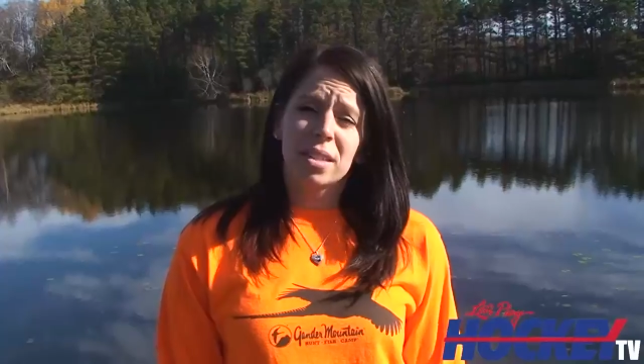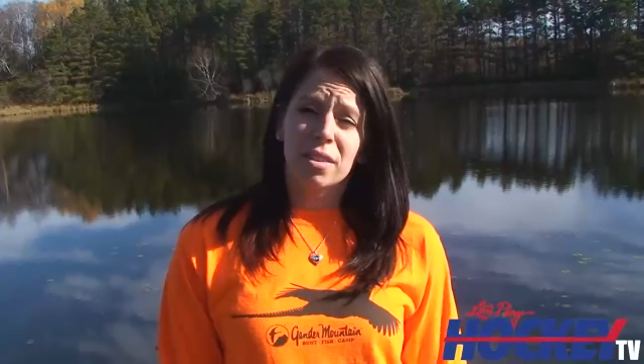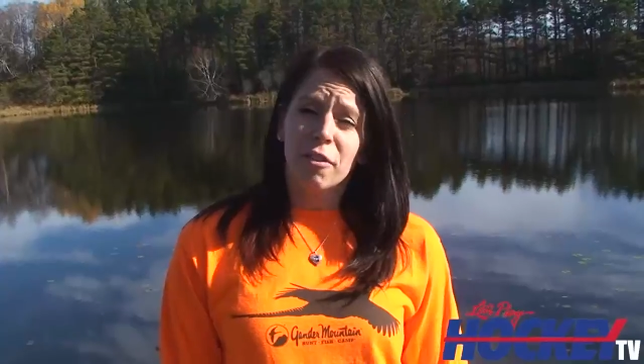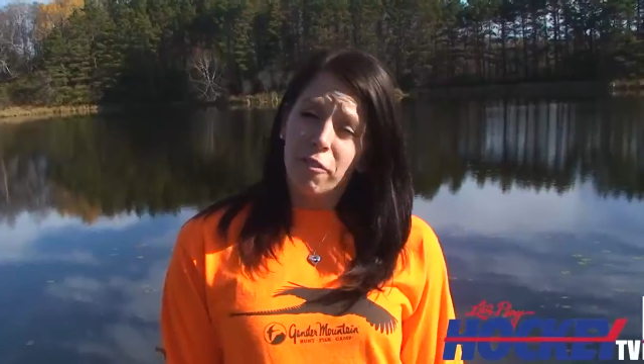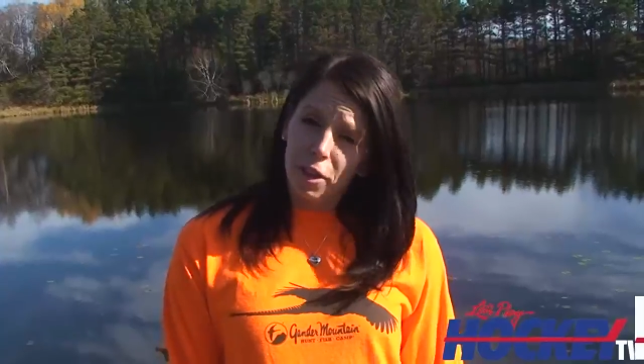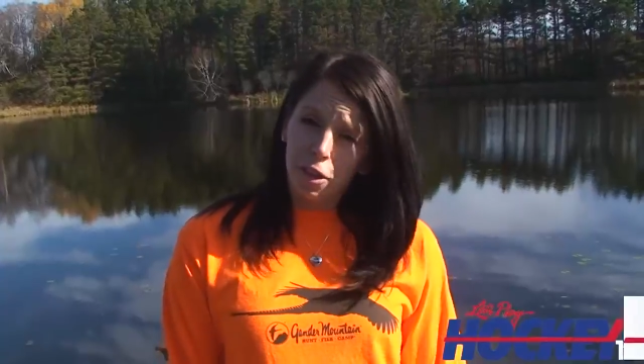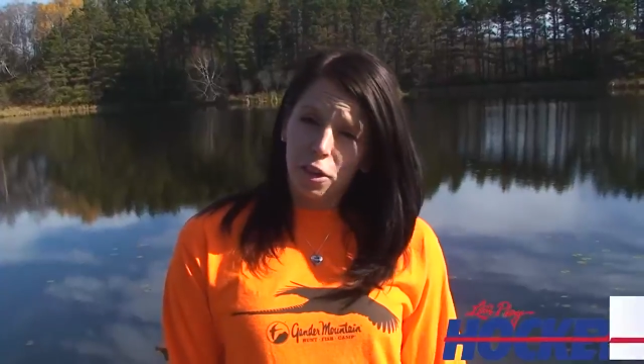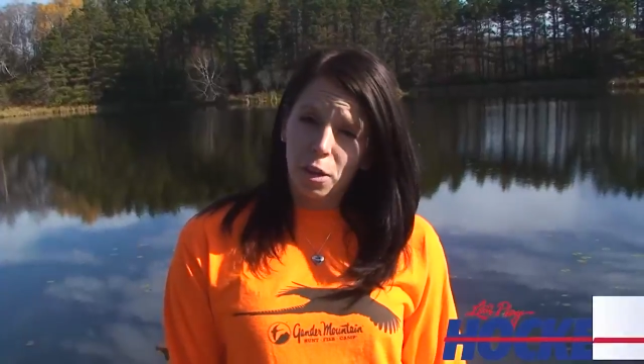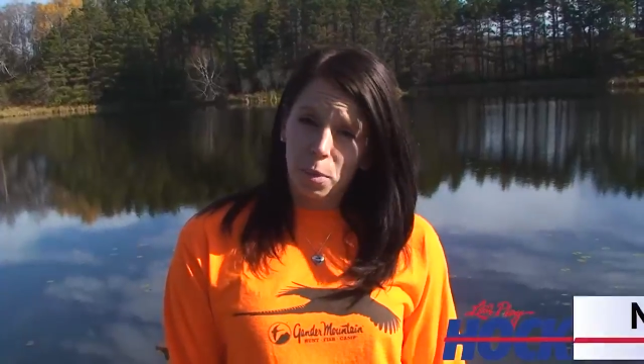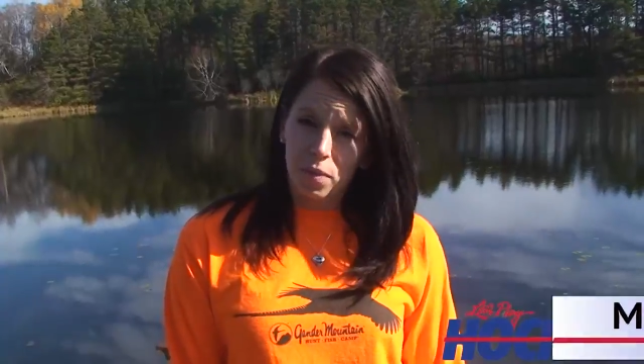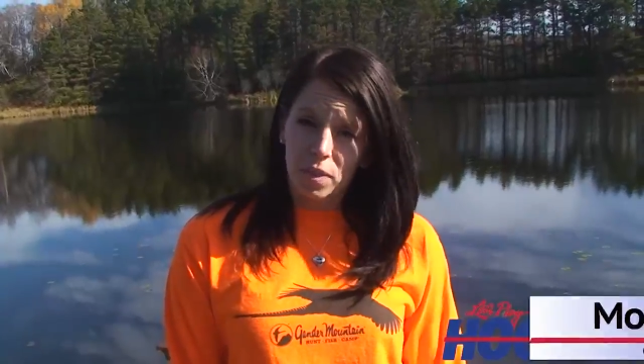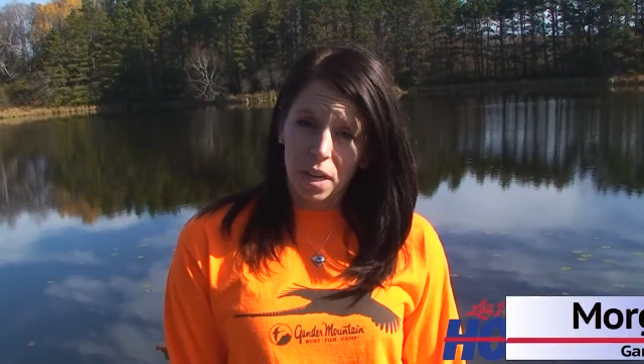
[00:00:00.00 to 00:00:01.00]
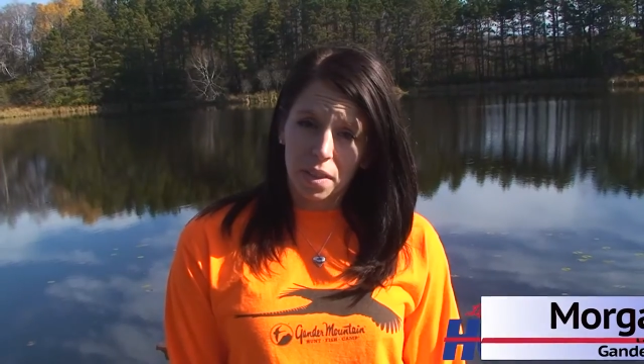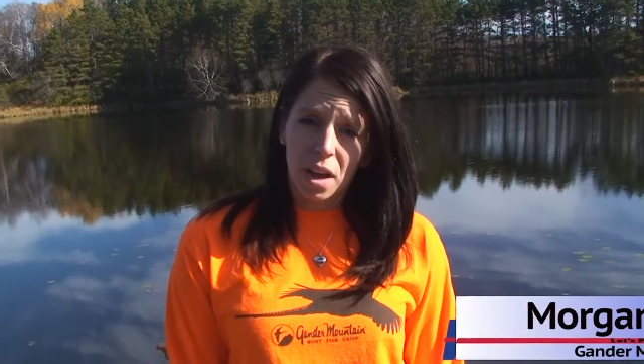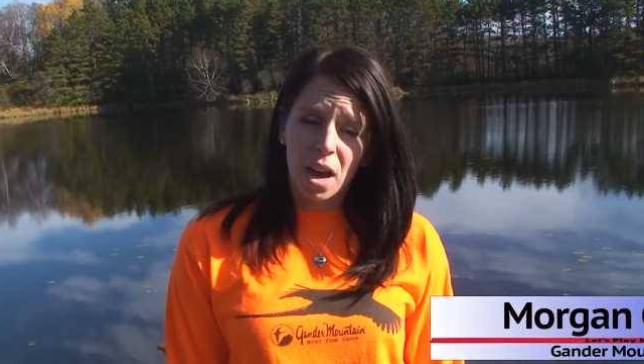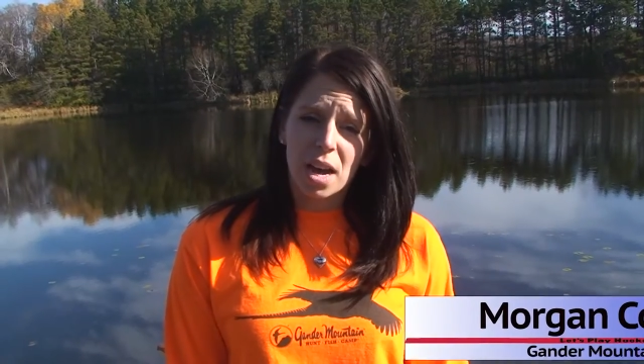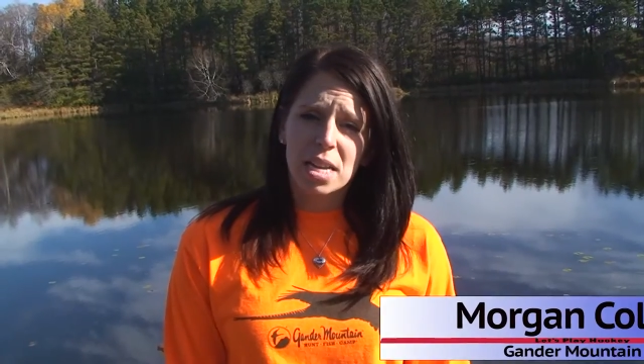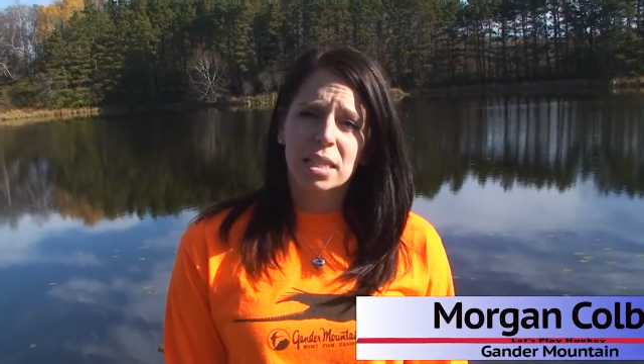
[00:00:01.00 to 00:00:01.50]
is the fifth year we've done the
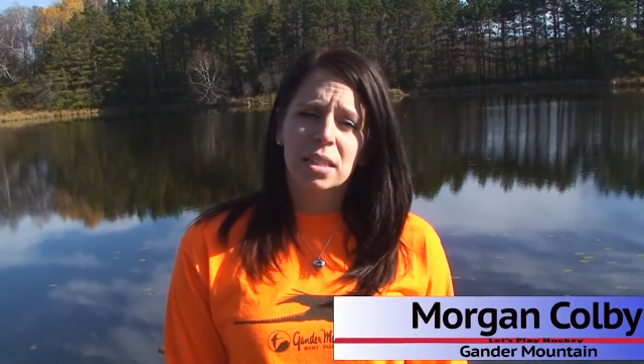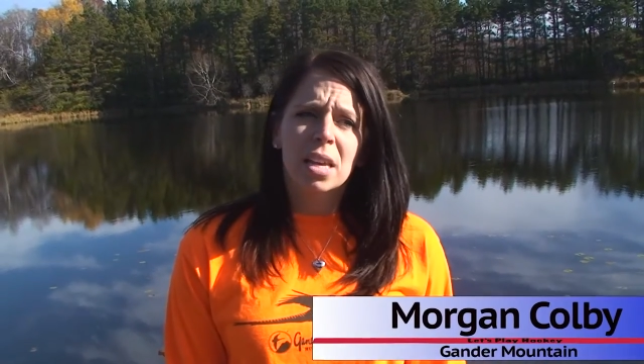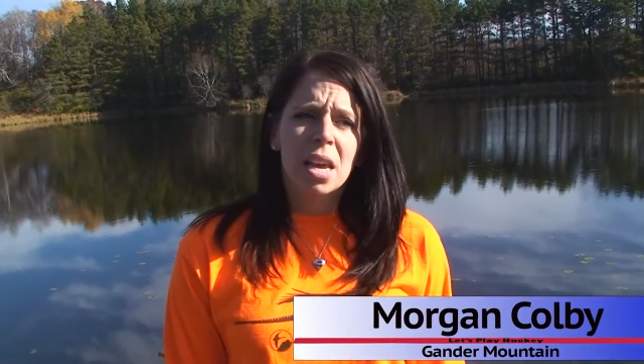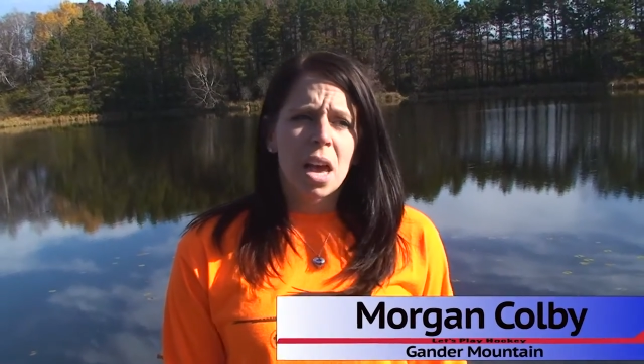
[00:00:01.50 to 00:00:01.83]
hunt.